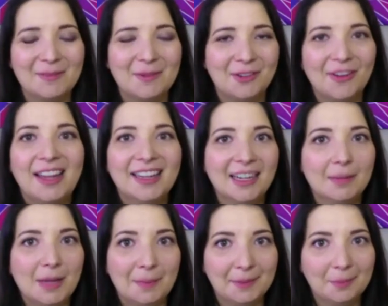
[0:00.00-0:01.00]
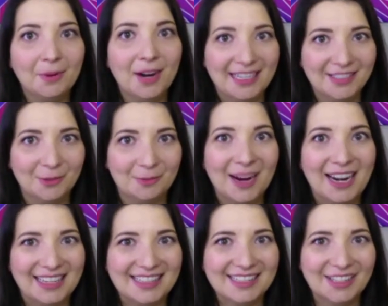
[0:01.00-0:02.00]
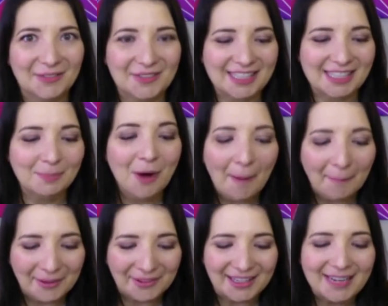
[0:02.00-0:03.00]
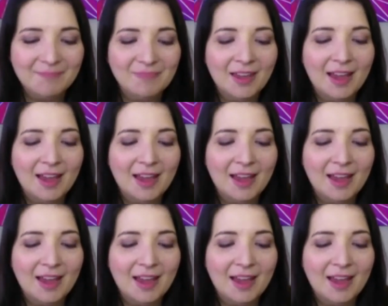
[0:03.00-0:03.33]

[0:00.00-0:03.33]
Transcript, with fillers: You're finally going to be able to price your products and services properly.